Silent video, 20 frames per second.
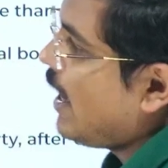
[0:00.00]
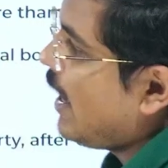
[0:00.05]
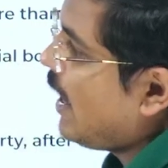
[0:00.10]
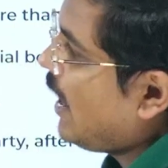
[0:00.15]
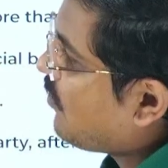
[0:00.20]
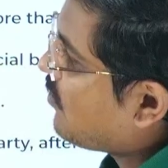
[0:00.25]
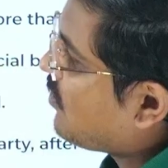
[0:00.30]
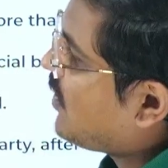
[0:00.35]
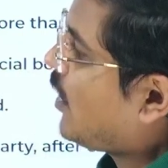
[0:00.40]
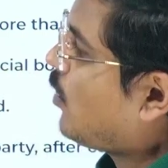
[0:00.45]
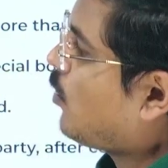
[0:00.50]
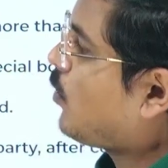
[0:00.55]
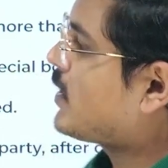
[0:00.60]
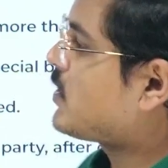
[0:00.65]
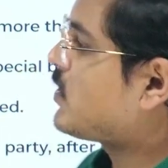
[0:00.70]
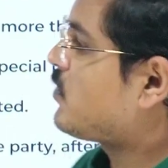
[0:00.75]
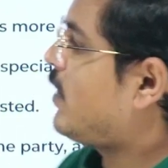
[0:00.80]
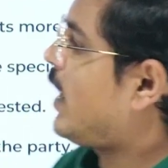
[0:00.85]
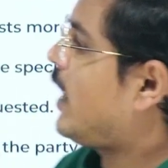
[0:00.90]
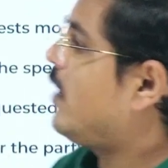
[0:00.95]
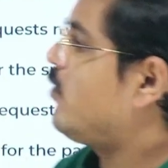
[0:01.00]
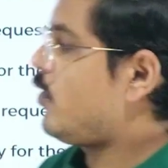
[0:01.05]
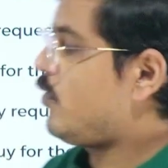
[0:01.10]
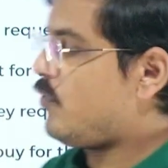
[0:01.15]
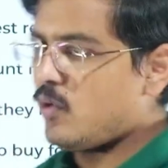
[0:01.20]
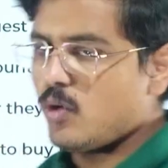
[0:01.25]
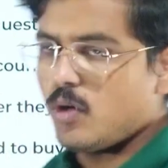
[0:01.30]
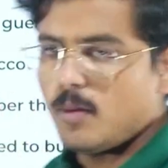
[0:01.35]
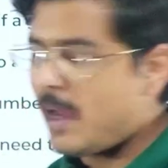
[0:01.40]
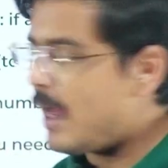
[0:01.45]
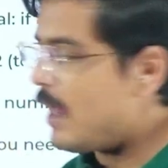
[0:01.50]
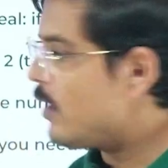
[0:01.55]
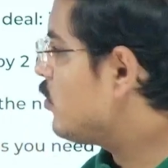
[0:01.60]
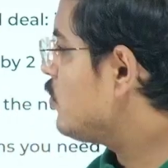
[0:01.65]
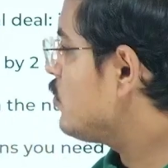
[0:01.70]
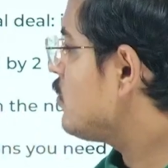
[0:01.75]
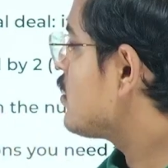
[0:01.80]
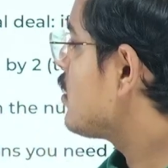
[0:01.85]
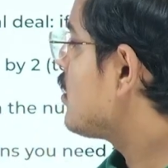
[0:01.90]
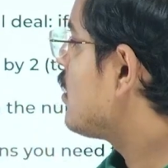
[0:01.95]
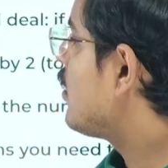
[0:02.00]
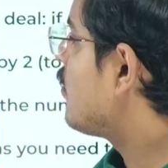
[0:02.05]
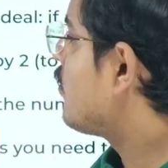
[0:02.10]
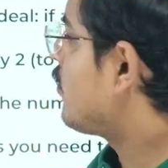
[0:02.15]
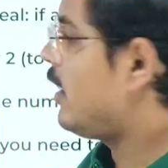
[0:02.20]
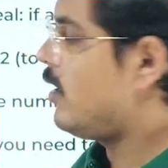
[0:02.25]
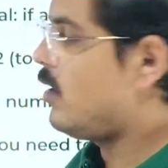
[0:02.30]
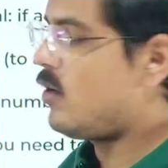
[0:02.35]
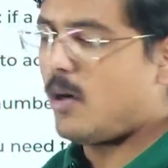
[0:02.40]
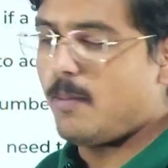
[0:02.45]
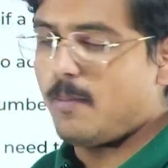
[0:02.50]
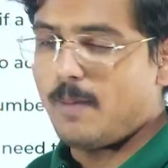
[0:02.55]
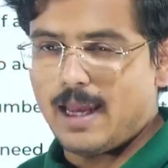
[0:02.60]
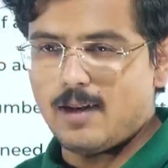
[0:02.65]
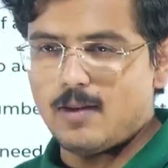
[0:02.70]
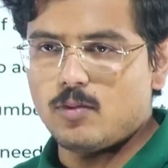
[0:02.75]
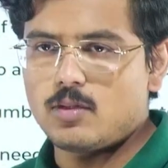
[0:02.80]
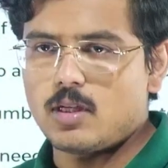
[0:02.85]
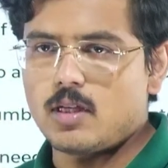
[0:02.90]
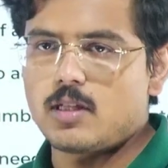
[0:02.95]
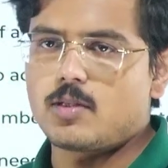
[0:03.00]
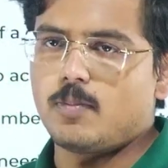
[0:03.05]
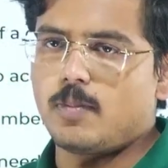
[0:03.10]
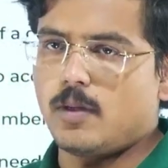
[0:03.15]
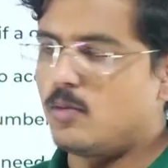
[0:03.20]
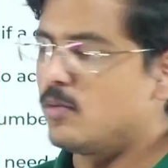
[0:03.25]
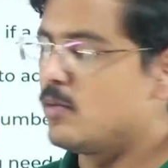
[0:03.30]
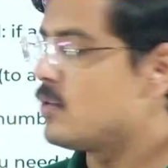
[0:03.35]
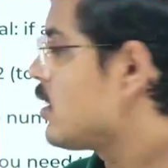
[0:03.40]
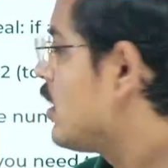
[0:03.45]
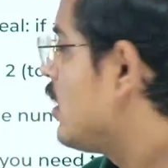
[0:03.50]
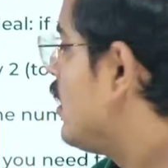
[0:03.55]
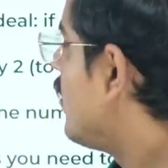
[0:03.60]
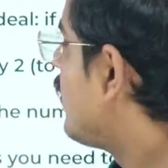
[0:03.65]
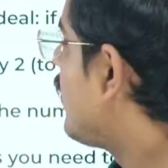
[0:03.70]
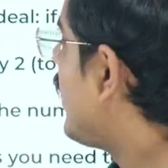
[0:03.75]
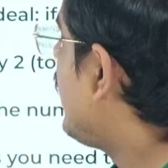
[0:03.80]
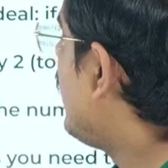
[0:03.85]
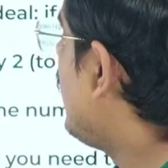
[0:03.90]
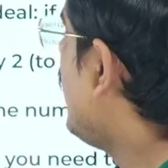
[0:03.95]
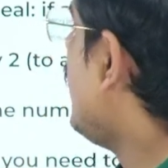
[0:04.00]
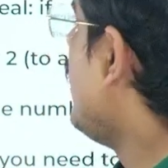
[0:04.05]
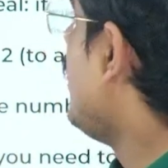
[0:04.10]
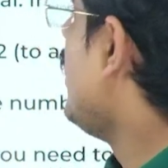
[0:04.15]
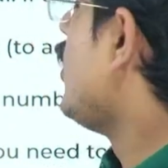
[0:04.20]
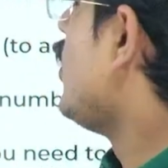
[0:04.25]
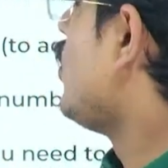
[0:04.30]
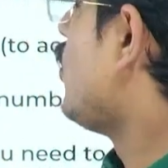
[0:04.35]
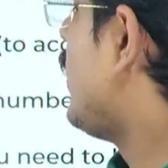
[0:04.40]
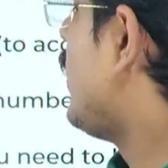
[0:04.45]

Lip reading: If they request 5 or fewer balloons, fine, not balloons, it's balloons, fine, you